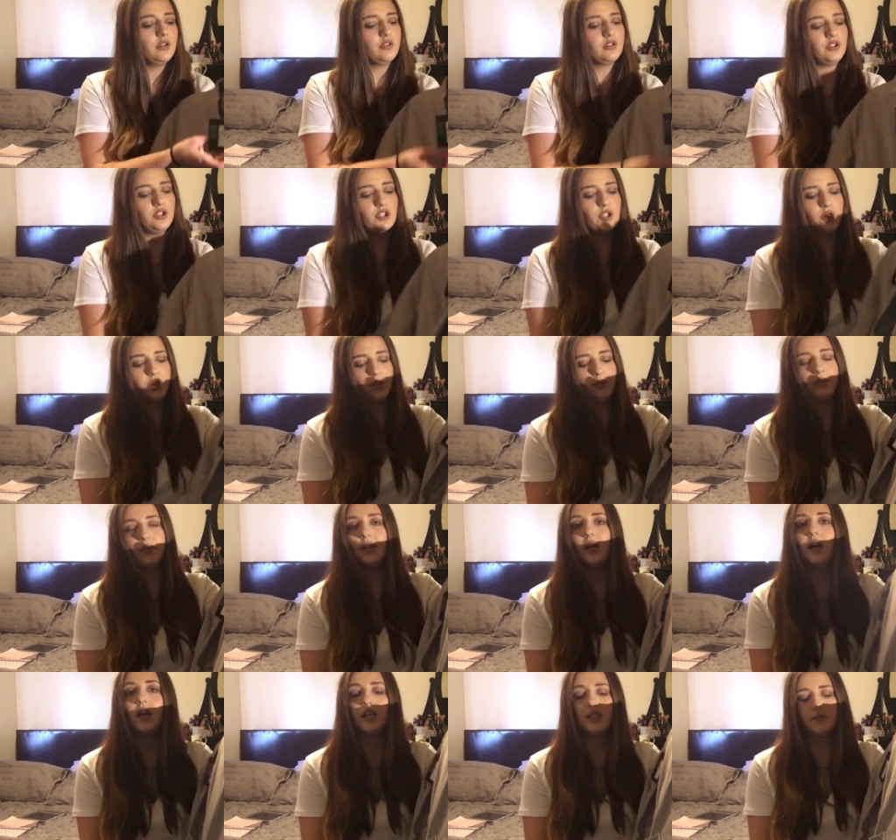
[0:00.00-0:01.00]
to show you
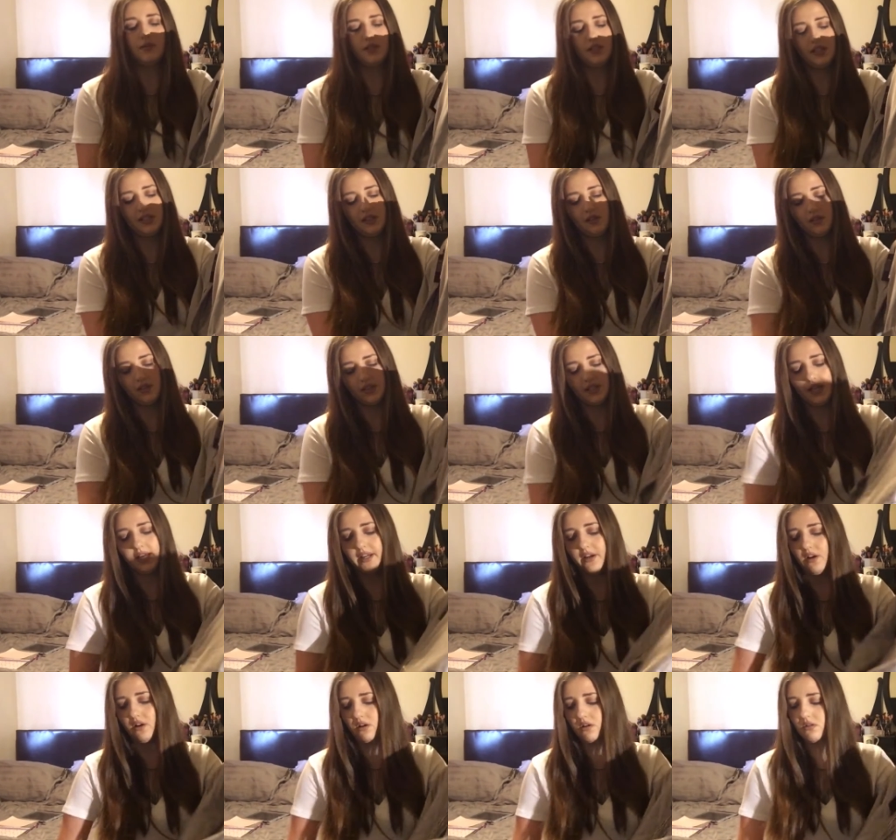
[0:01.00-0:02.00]
guys what this looks like
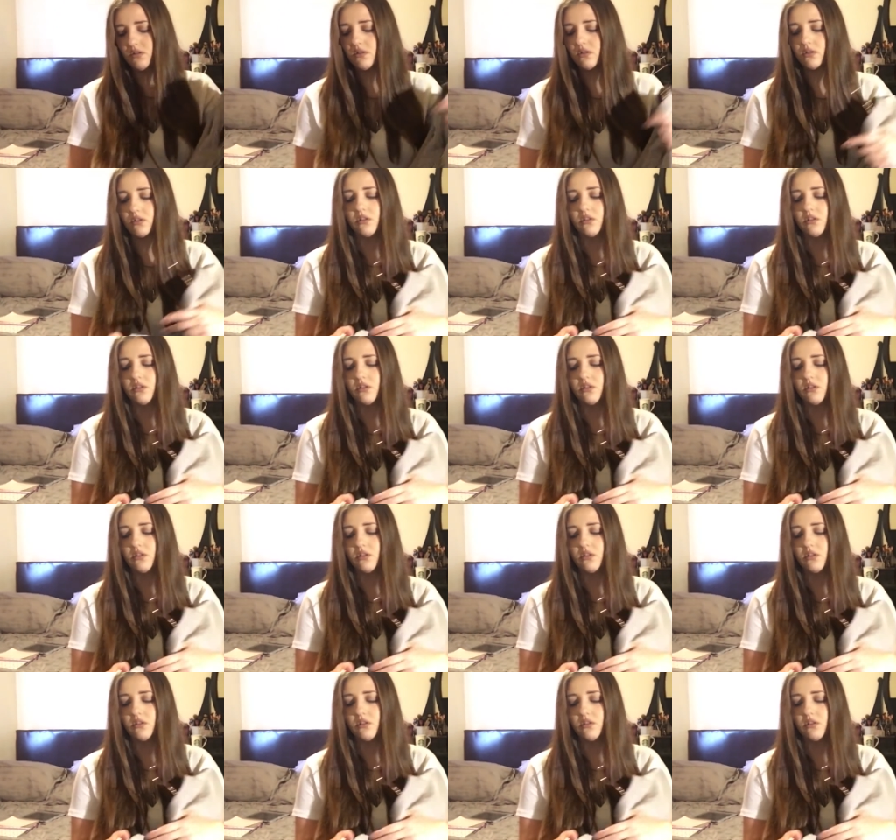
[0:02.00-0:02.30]
on.